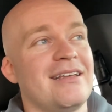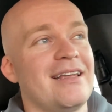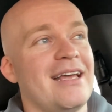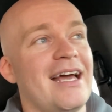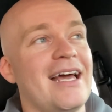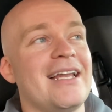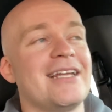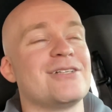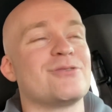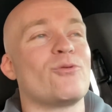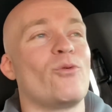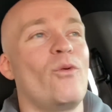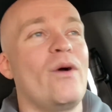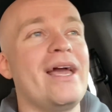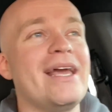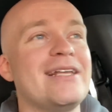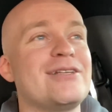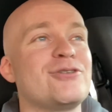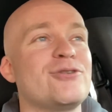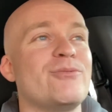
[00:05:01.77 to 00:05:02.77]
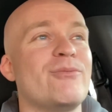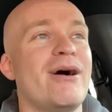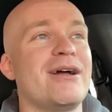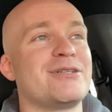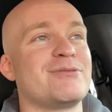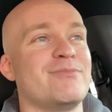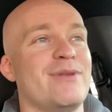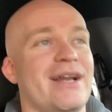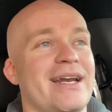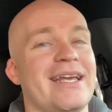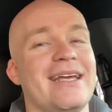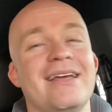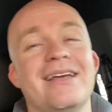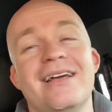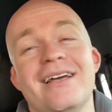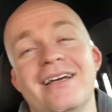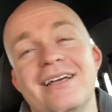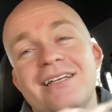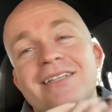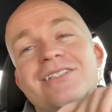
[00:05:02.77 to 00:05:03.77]
That is way too much money.
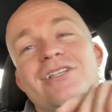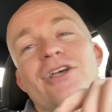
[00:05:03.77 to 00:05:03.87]
So,